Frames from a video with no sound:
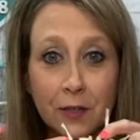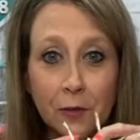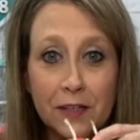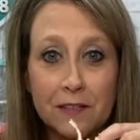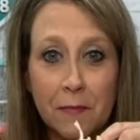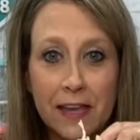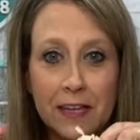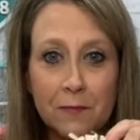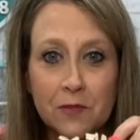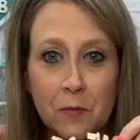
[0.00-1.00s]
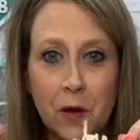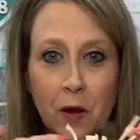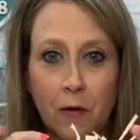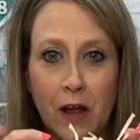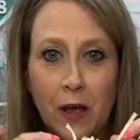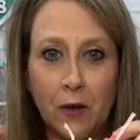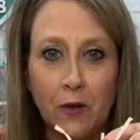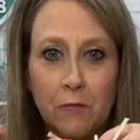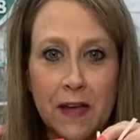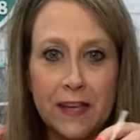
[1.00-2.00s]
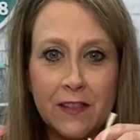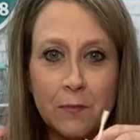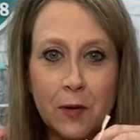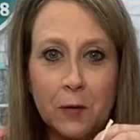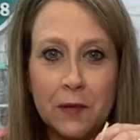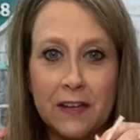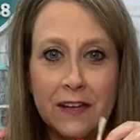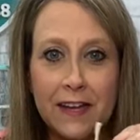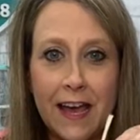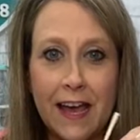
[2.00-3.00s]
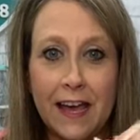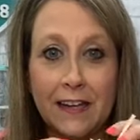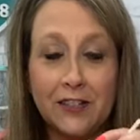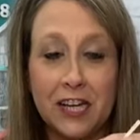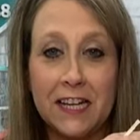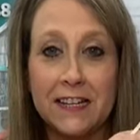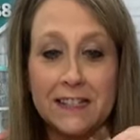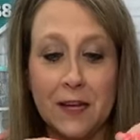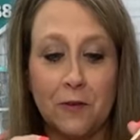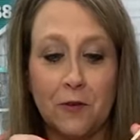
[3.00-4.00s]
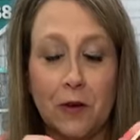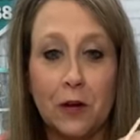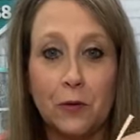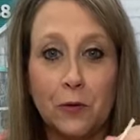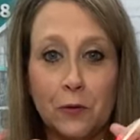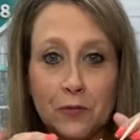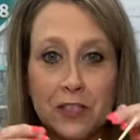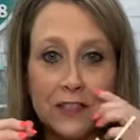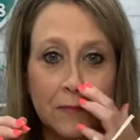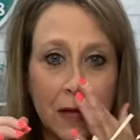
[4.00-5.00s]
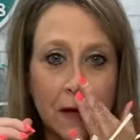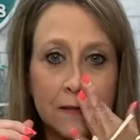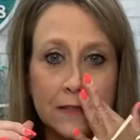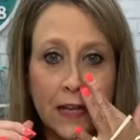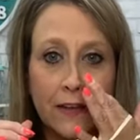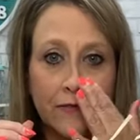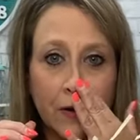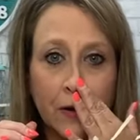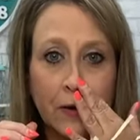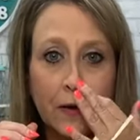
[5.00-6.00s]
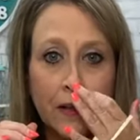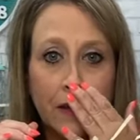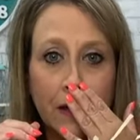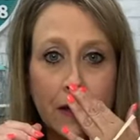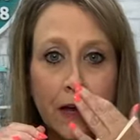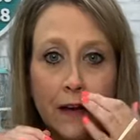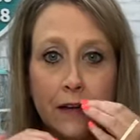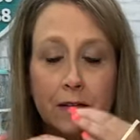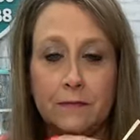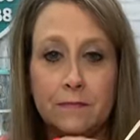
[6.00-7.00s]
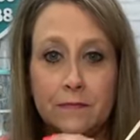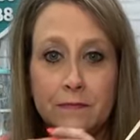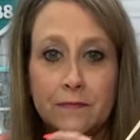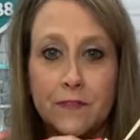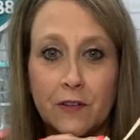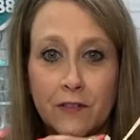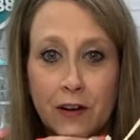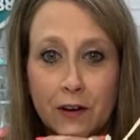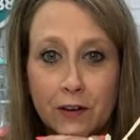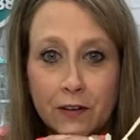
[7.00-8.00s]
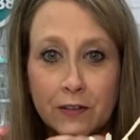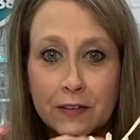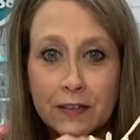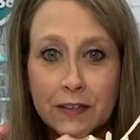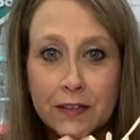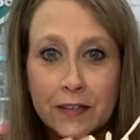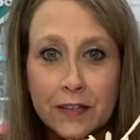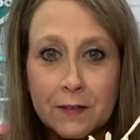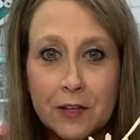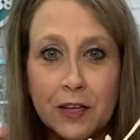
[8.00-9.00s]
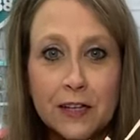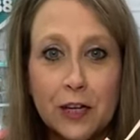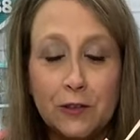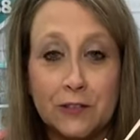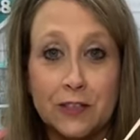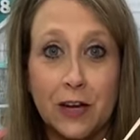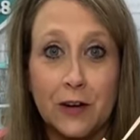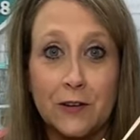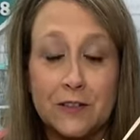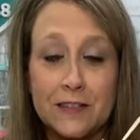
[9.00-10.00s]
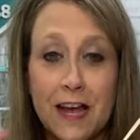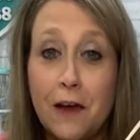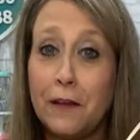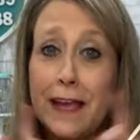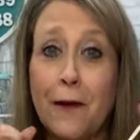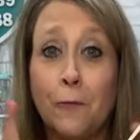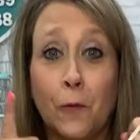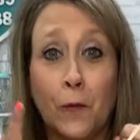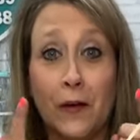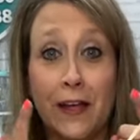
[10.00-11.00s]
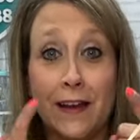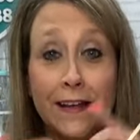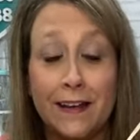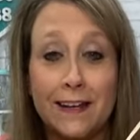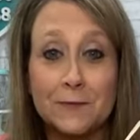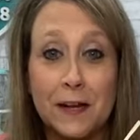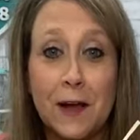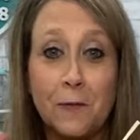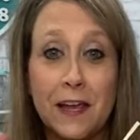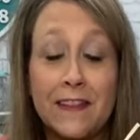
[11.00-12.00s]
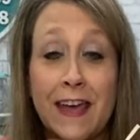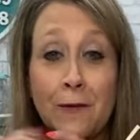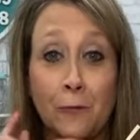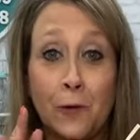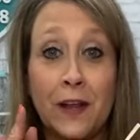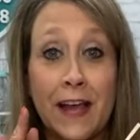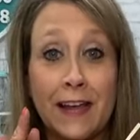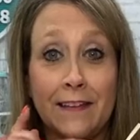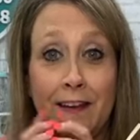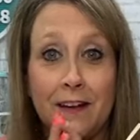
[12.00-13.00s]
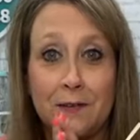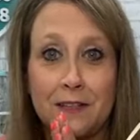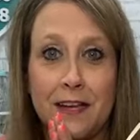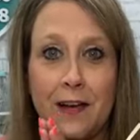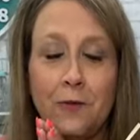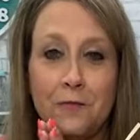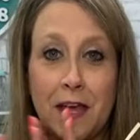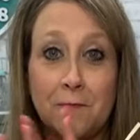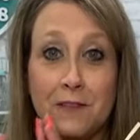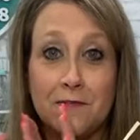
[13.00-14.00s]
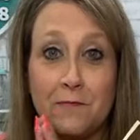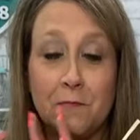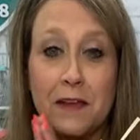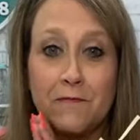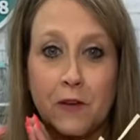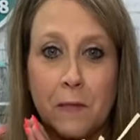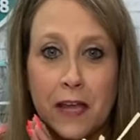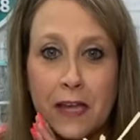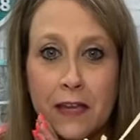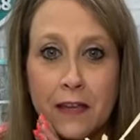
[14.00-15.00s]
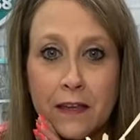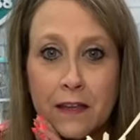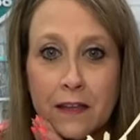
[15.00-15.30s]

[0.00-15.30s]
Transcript: Going to make him tomorrow. Making the pumpkin today. Jenny is on a roll. She's going to be all set for um, for fall. Ton of hula skirts. I only got one because when I went, they had one hanging there, and I was like, oh, that was meant for me.